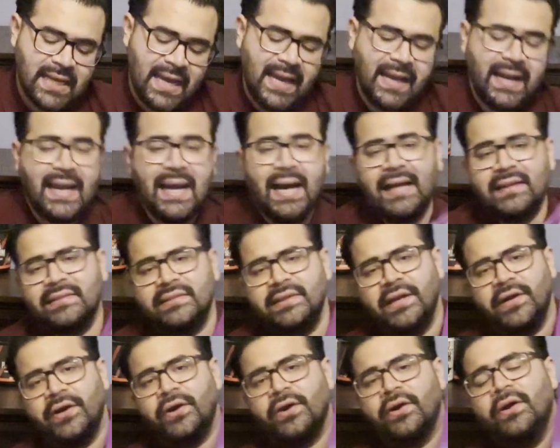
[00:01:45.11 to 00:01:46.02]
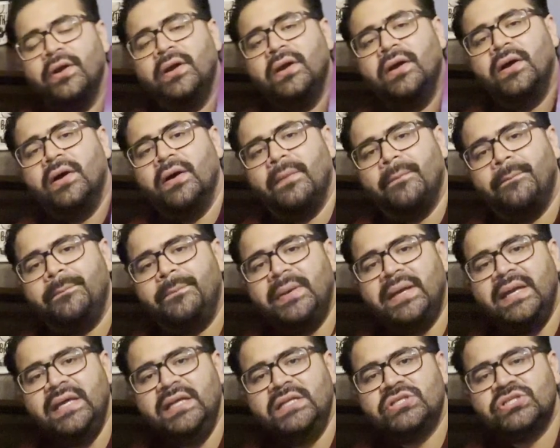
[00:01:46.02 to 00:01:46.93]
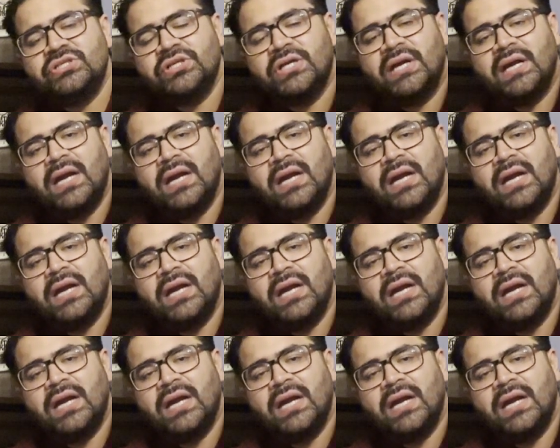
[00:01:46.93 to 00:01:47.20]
I got their peach